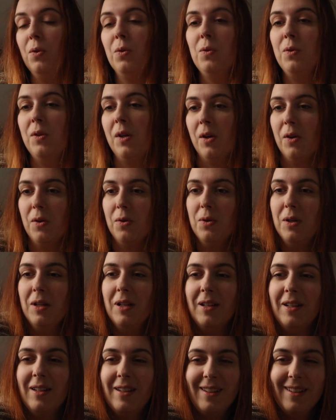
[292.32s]
who know,
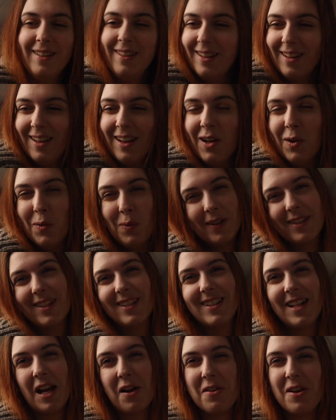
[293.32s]
which
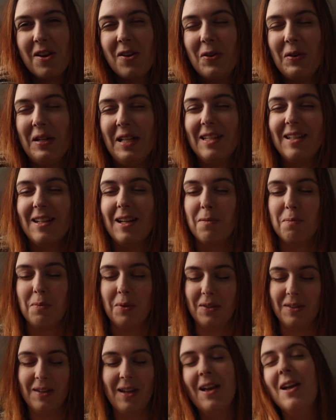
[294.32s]
is now the whole internet.
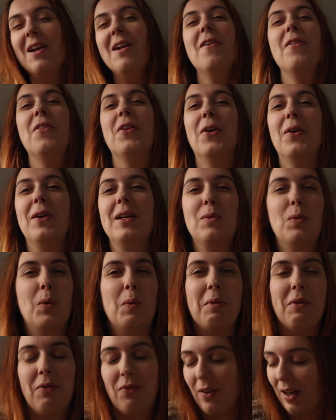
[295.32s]
But no, it will
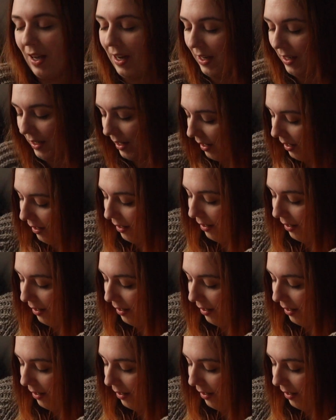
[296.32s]
be fine.